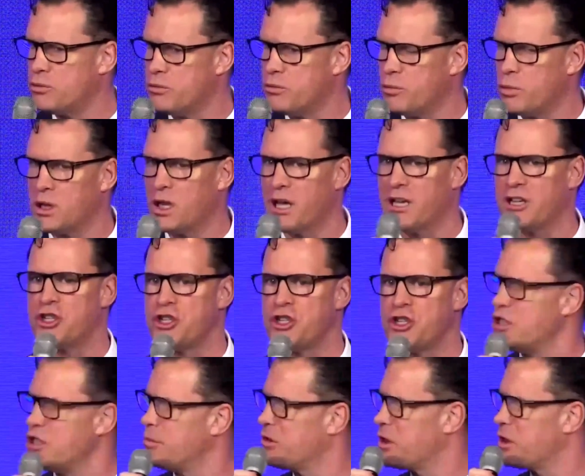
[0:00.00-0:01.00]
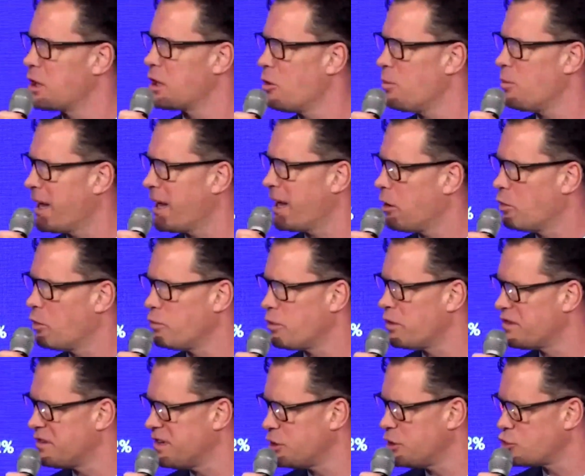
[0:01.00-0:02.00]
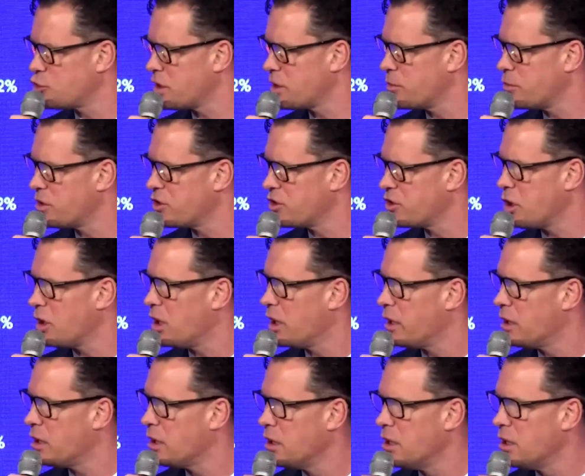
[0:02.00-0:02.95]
relationships that go back over a century with China.